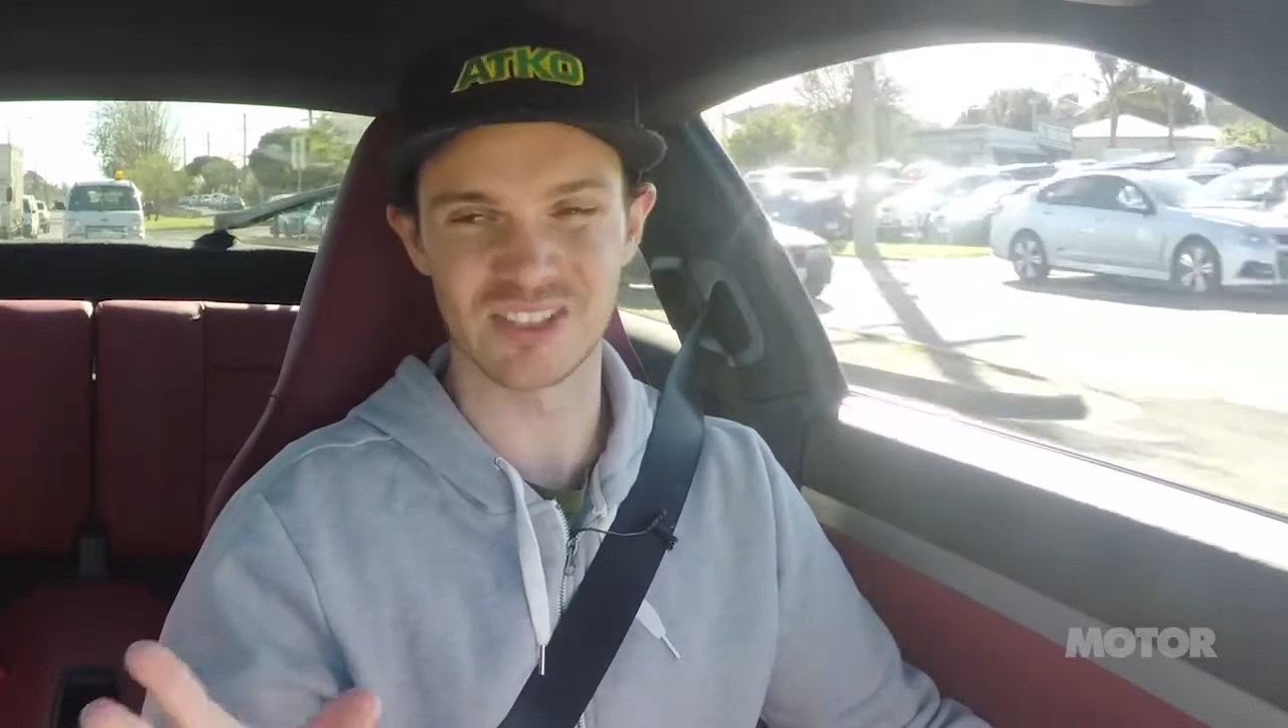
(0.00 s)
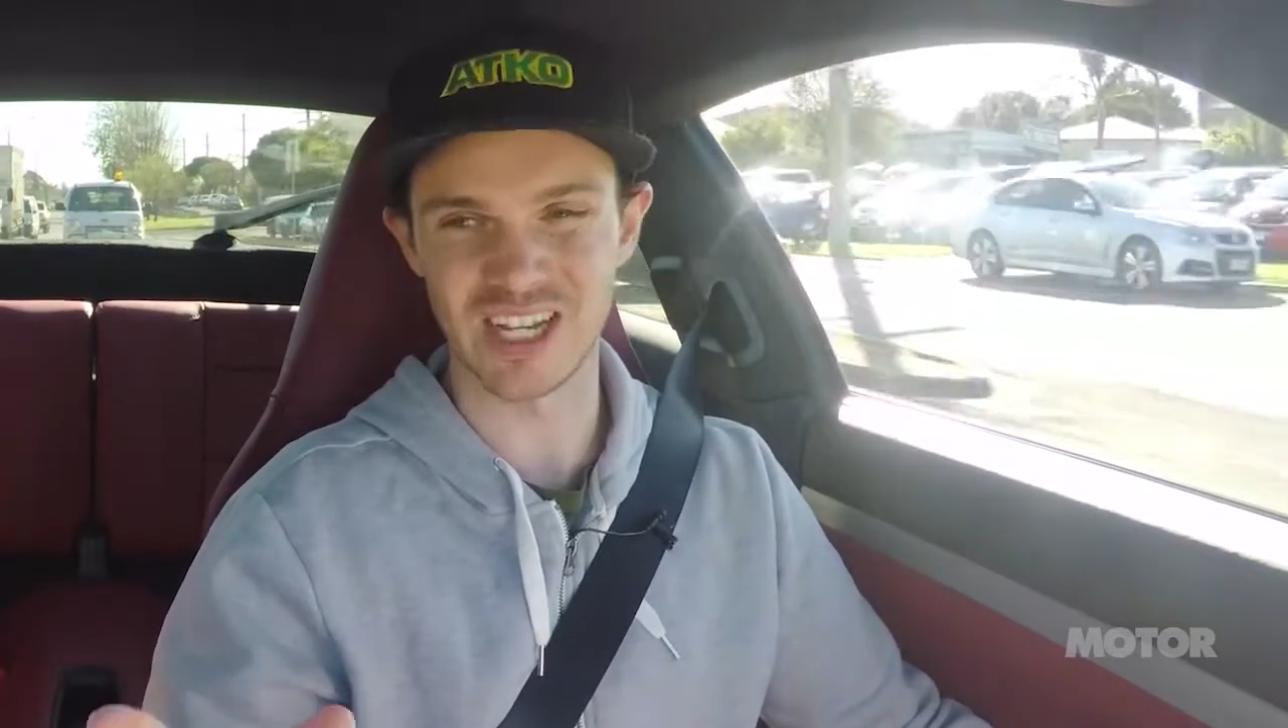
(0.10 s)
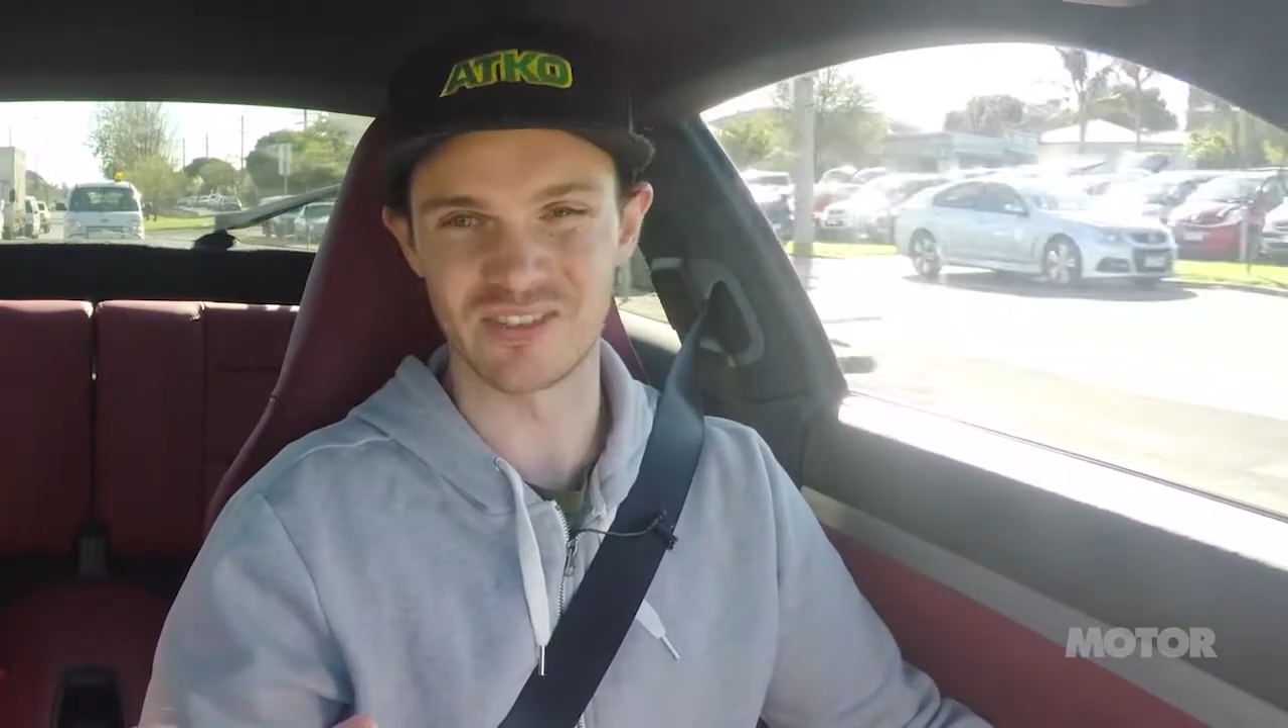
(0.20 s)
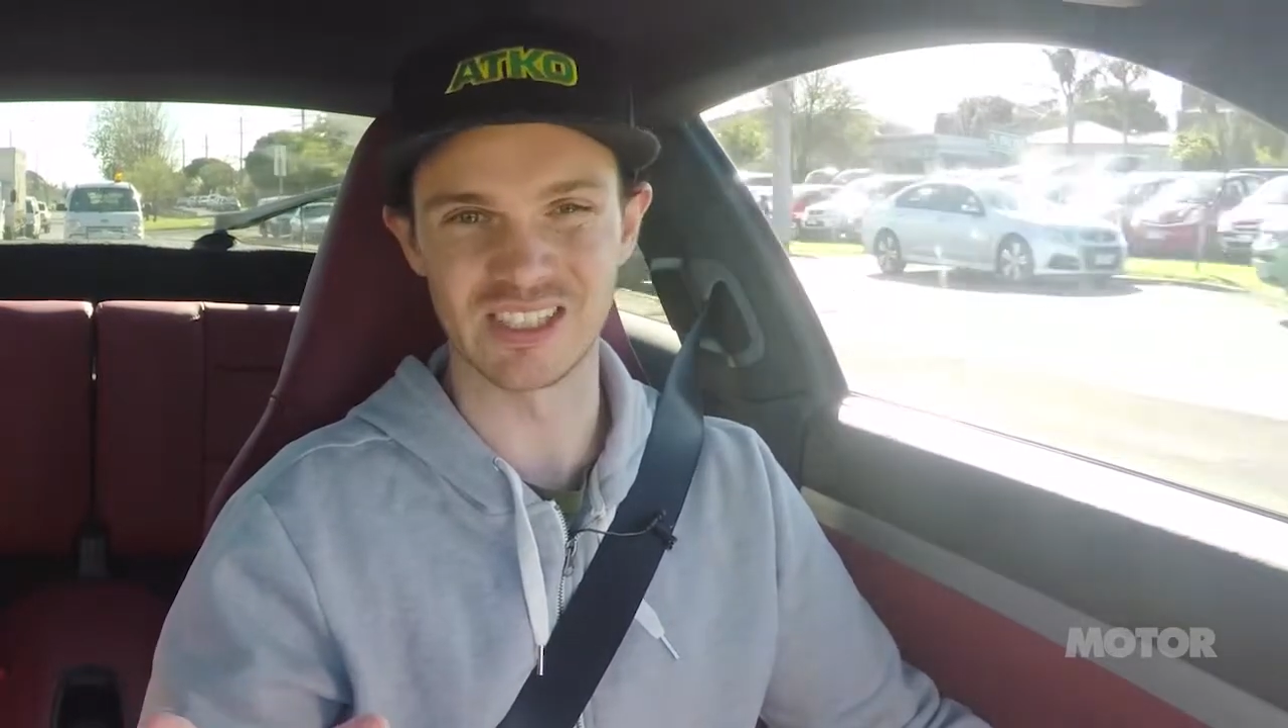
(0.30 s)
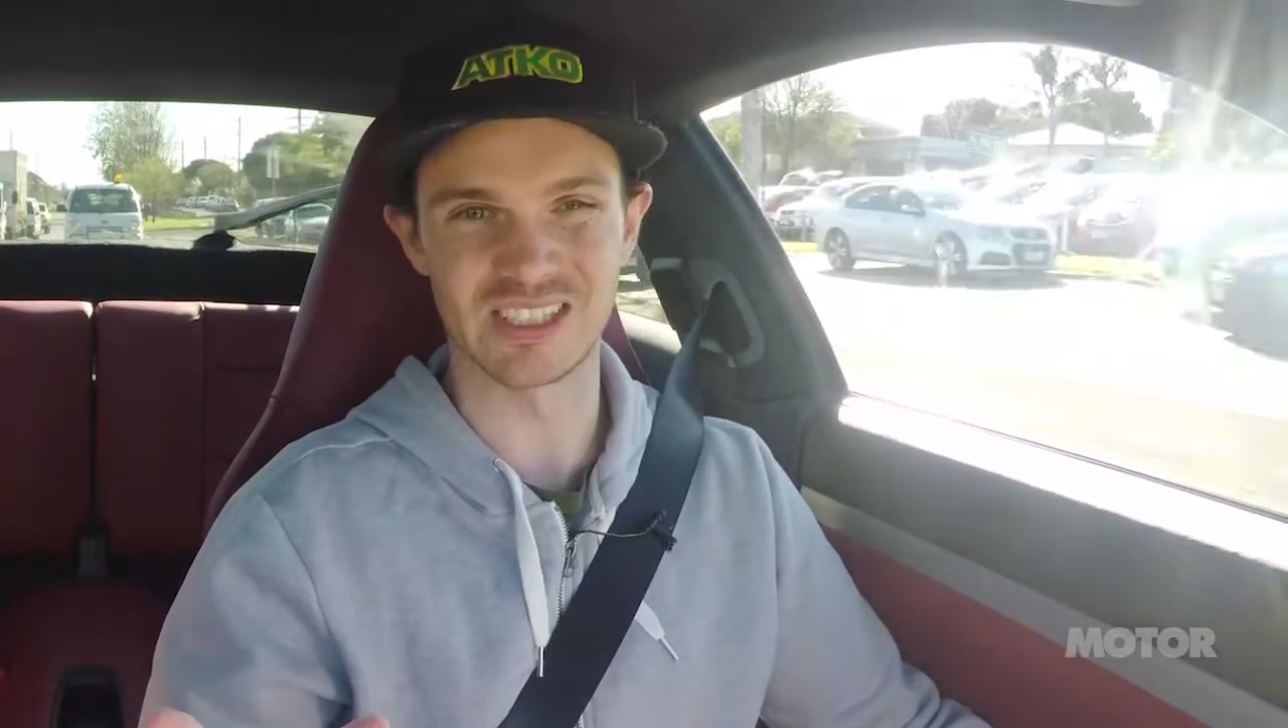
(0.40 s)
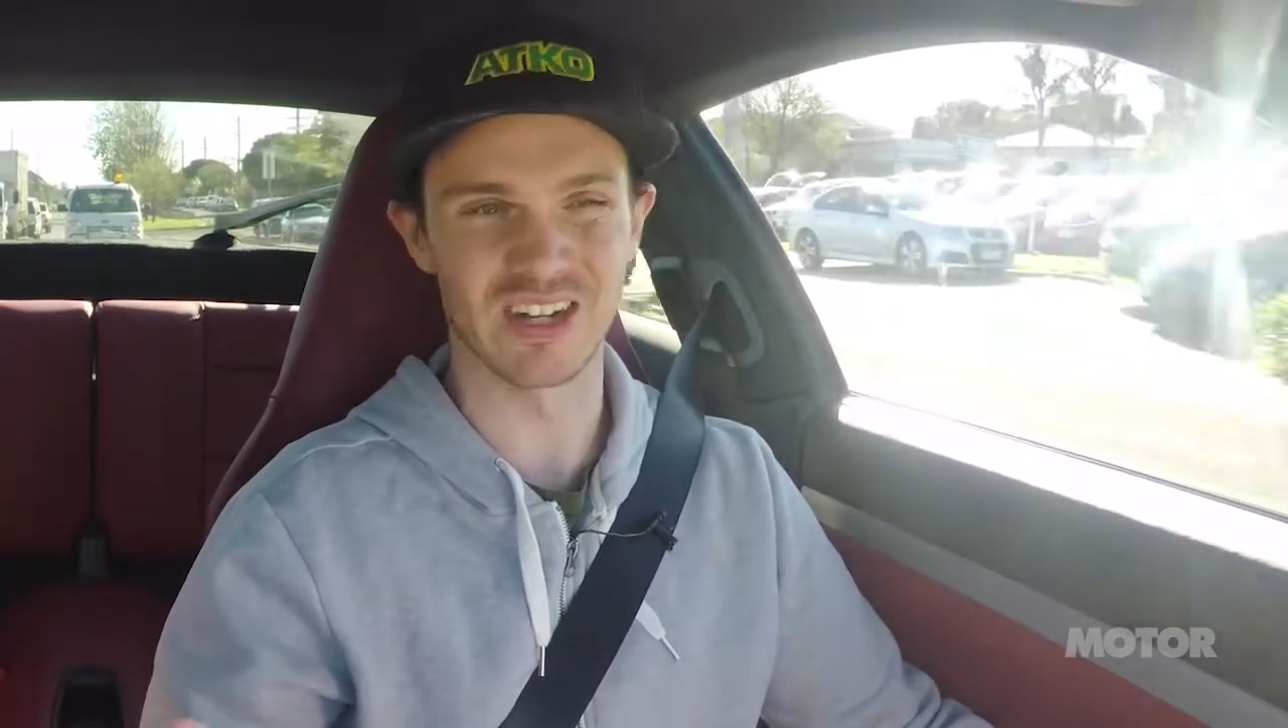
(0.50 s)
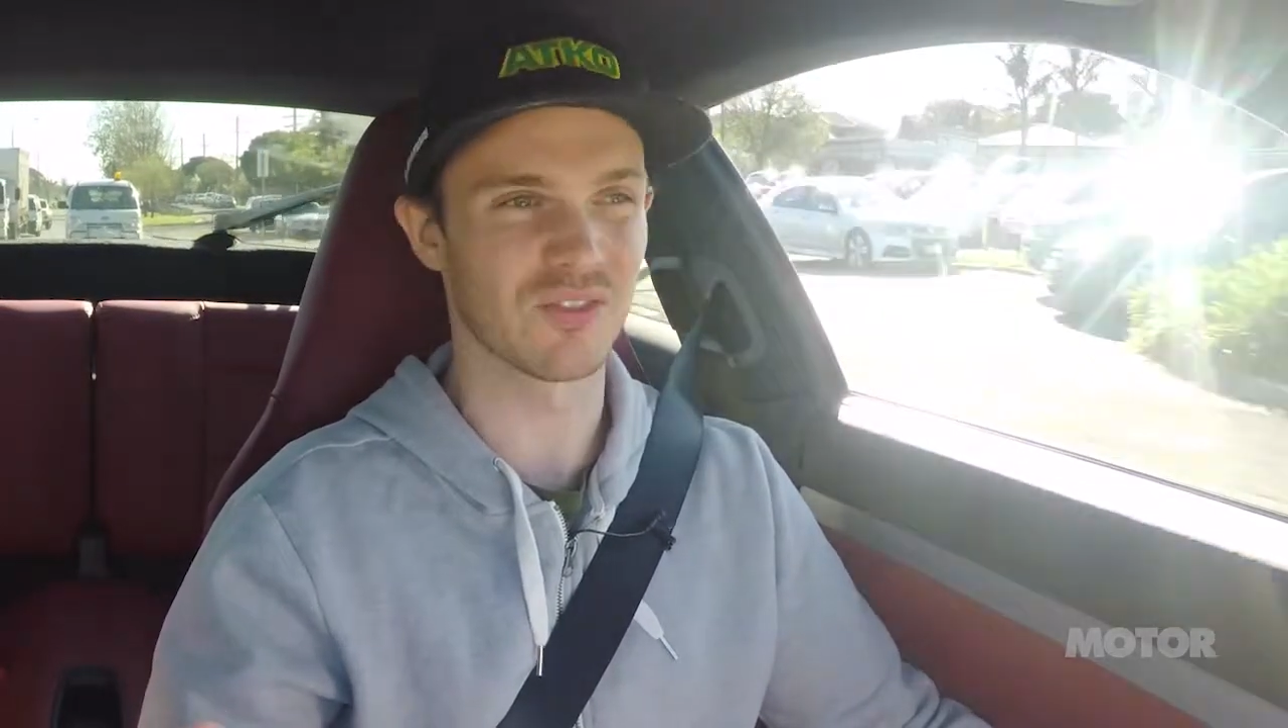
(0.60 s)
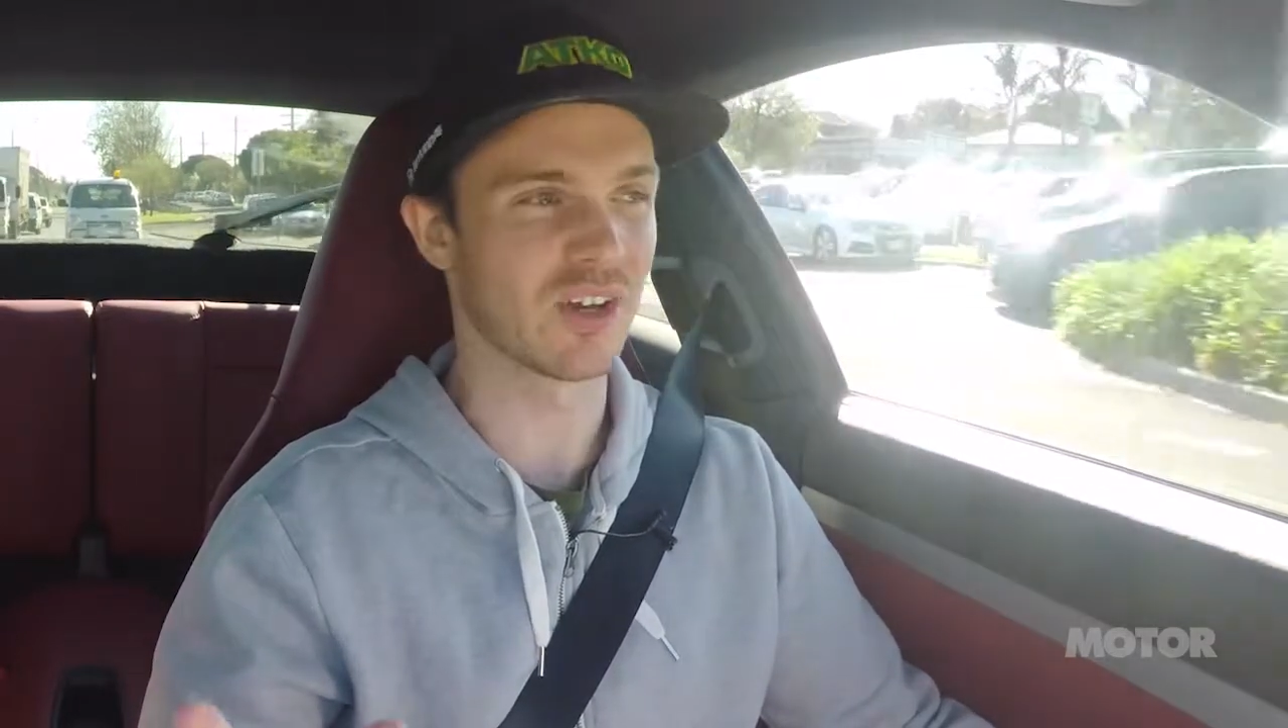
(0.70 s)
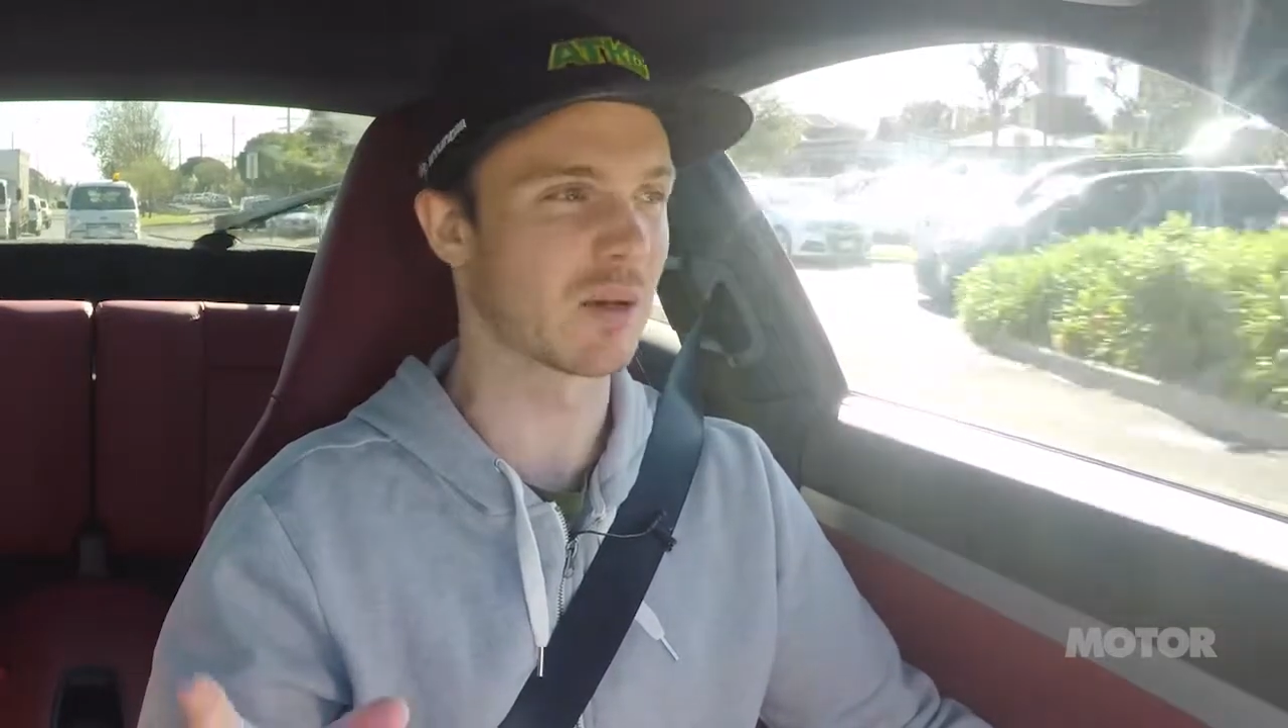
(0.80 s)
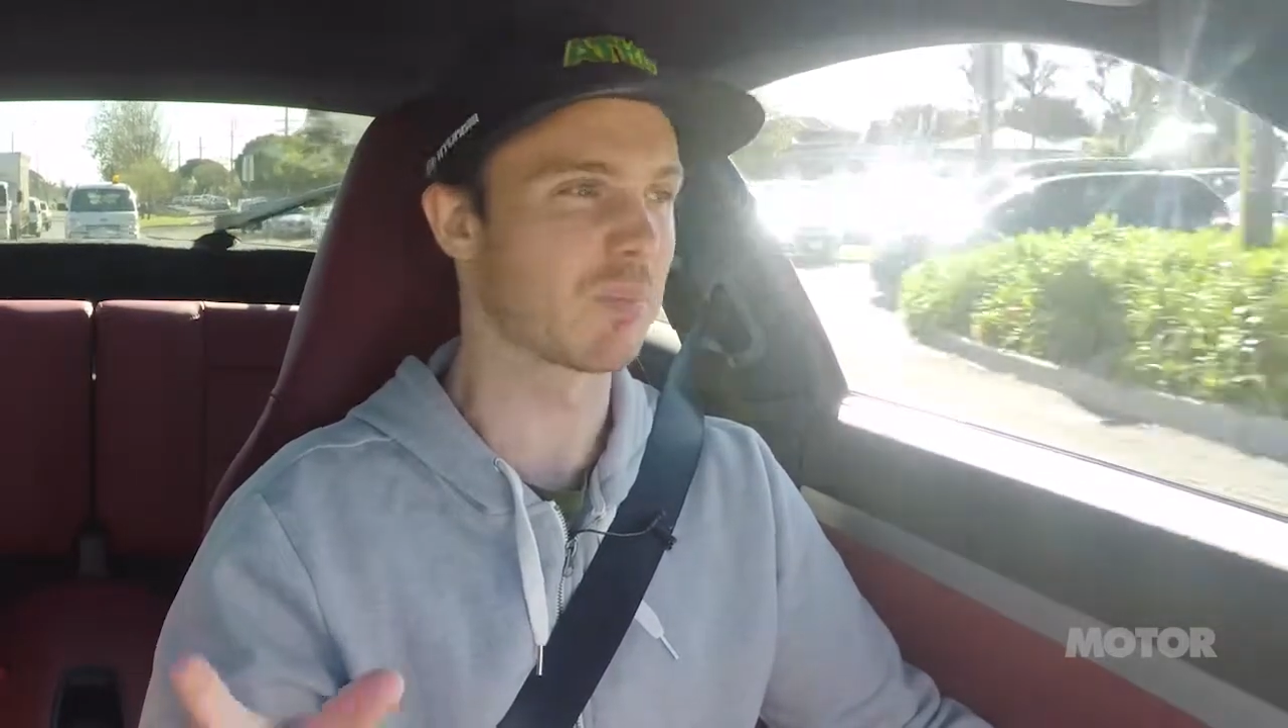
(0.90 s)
safety stuff like